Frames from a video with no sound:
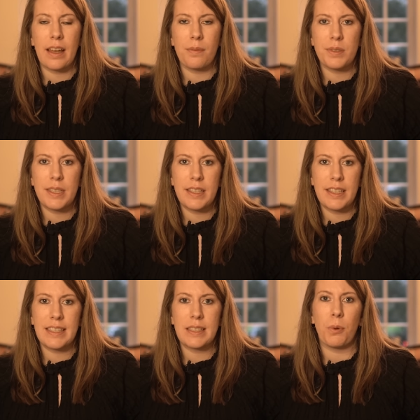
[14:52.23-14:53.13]
Um, to
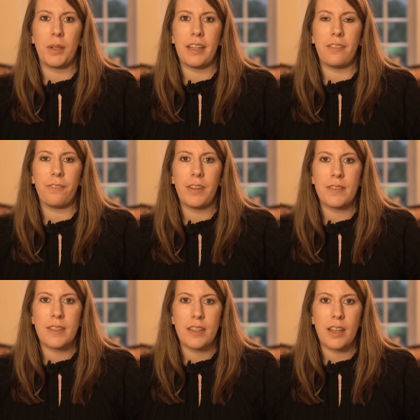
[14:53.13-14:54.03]
Nadine's point, it
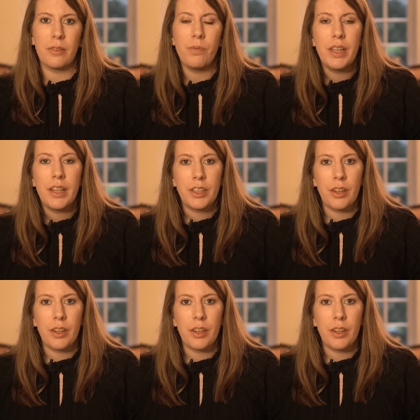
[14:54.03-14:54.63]
feels as though you